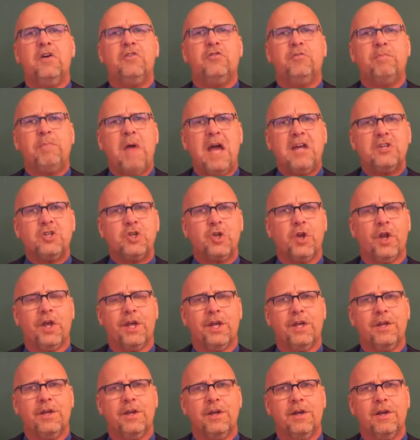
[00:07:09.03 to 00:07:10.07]

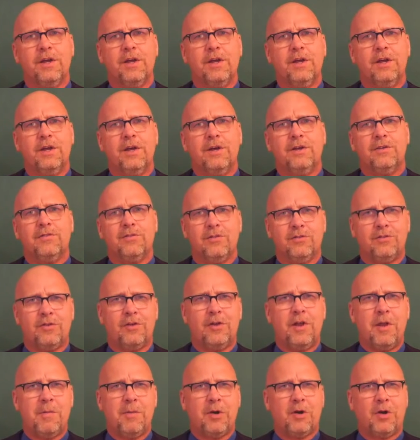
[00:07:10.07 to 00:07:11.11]
especially
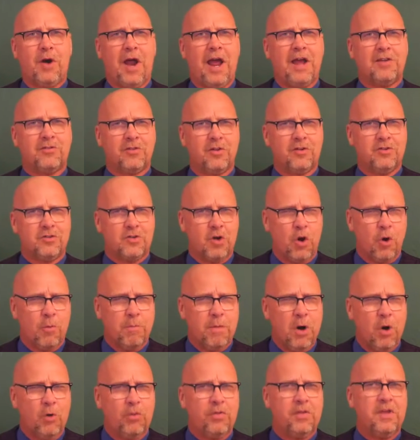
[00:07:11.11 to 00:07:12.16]
since the Democrats
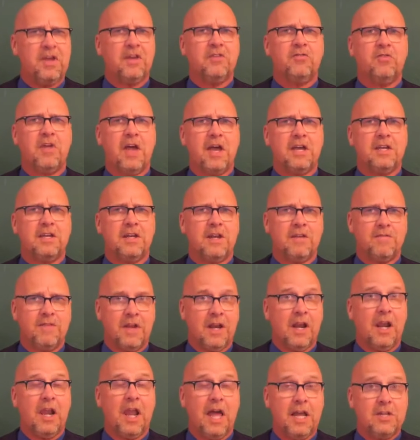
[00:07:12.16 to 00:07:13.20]
control both the
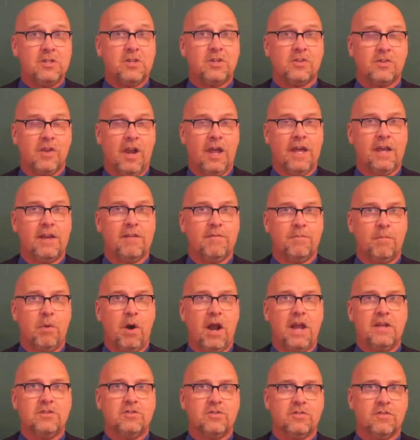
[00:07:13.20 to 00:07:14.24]
executive and
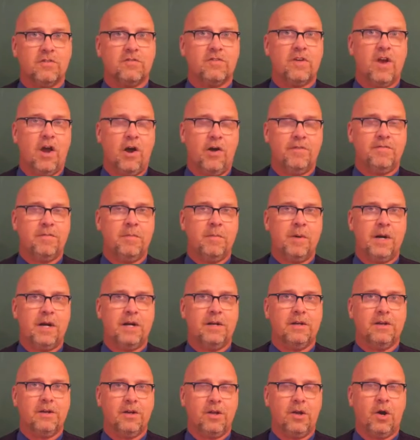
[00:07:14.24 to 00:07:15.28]
legislative branches of
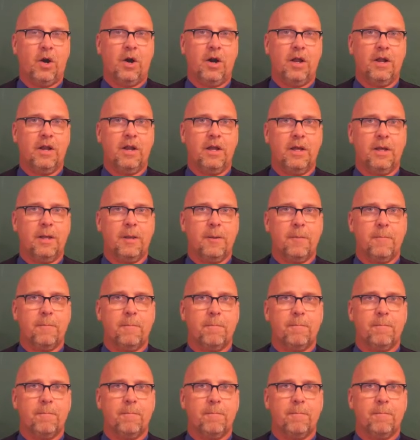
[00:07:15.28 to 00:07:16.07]
government currently.